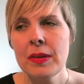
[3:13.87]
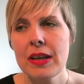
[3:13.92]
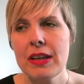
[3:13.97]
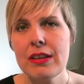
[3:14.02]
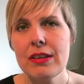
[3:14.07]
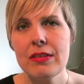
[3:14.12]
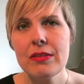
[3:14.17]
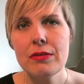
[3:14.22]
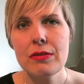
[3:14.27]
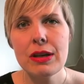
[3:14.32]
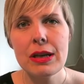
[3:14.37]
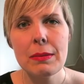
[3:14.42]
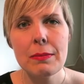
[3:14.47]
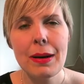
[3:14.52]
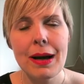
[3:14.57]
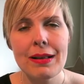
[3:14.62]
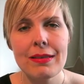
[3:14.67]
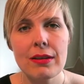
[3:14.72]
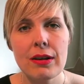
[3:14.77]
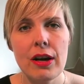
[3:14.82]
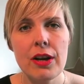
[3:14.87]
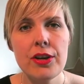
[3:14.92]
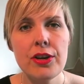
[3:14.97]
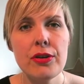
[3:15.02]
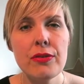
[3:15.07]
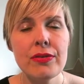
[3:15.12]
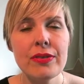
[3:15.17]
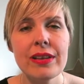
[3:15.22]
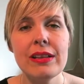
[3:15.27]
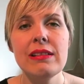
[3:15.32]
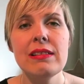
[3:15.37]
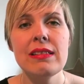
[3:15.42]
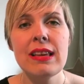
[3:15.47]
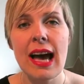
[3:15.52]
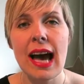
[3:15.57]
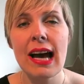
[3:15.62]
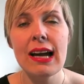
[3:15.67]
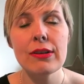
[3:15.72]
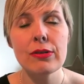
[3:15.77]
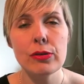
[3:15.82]
it doesn't really matter. And you've still
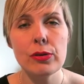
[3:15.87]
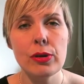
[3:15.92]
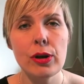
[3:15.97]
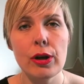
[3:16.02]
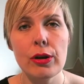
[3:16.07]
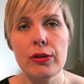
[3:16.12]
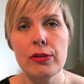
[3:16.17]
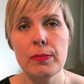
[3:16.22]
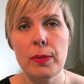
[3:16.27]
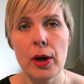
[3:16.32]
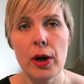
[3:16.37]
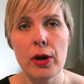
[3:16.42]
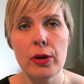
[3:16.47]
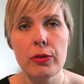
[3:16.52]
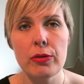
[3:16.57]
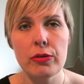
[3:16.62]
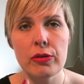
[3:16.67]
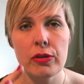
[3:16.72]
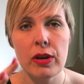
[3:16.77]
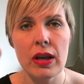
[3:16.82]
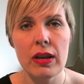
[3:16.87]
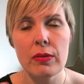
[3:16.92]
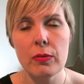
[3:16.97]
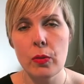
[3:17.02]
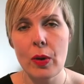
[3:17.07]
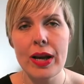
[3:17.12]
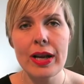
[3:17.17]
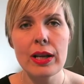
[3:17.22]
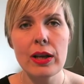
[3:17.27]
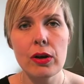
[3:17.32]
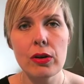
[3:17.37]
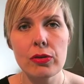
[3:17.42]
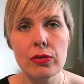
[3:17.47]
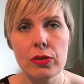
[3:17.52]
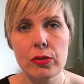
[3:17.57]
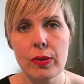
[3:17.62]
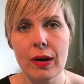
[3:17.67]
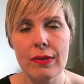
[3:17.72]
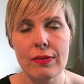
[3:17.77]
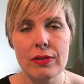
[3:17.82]
tagged all those posts weight loss
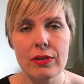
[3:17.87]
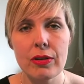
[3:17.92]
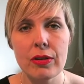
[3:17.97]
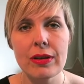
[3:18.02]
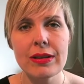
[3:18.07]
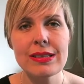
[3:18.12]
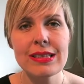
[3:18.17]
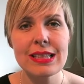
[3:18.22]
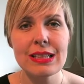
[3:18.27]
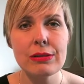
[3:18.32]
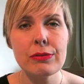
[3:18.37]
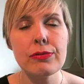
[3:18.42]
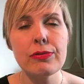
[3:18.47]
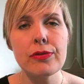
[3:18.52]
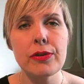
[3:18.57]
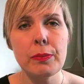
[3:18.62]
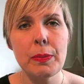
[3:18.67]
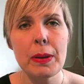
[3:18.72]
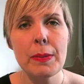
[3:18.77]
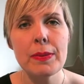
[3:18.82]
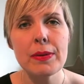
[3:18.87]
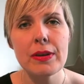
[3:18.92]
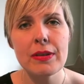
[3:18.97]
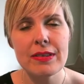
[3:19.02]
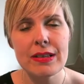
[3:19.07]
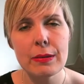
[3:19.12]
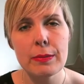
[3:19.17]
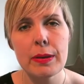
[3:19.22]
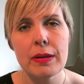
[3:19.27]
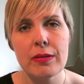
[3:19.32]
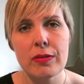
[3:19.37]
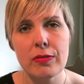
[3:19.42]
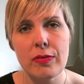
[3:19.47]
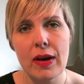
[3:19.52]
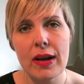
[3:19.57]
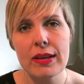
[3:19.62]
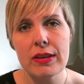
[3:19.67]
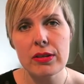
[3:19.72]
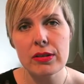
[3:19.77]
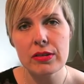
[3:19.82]
or whatever, so the people will still be able to
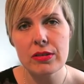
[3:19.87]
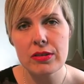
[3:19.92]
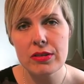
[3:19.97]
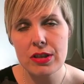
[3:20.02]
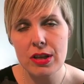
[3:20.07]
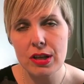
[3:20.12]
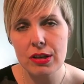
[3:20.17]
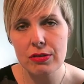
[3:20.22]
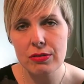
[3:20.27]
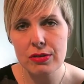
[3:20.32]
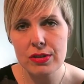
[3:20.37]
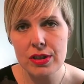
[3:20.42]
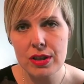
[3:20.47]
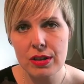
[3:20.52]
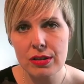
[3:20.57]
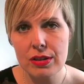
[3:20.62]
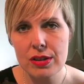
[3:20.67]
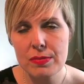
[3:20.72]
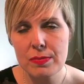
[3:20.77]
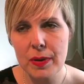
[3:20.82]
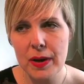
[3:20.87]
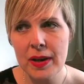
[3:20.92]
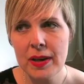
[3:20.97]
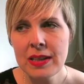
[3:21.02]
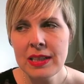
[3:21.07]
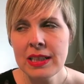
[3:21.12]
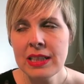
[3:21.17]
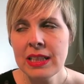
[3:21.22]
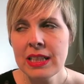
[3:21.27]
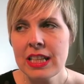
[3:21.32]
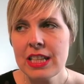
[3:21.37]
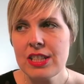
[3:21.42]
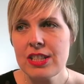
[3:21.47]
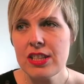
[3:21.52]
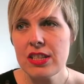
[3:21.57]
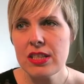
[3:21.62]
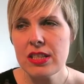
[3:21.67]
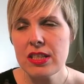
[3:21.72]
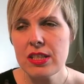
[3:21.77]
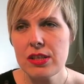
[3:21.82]
find it on search results. But it's
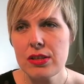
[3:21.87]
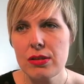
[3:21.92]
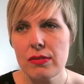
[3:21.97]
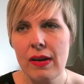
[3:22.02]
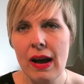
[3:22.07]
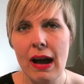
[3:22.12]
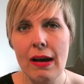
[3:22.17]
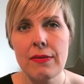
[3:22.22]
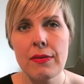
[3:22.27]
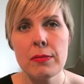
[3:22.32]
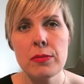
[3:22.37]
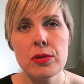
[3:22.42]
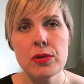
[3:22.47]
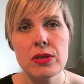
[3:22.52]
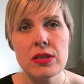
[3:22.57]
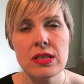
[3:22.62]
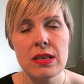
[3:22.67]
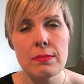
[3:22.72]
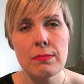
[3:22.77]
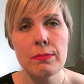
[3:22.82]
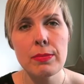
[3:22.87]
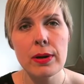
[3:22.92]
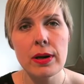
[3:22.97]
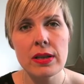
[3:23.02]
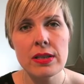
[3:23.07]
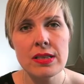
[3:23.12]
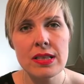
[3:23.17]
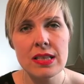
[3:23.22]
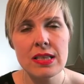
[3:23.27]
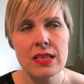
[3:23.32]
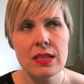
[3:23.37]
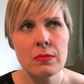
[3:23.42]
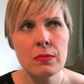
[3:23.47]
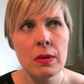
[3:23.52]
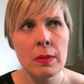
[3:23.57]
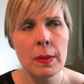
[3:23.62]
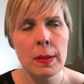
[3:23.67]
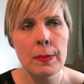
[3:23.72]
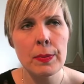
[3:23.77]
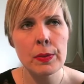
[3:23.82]
just to sort of have a more simpler system
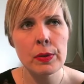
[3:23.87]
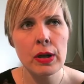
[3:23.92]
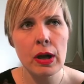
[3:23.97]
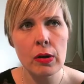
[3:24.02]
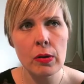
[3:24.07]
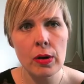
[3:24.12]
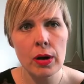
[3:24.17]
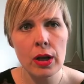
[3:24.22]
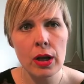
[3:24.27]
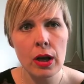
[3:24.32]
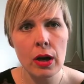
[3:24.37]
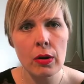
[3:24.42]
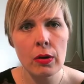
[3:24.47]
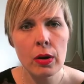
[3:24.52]
where people go on and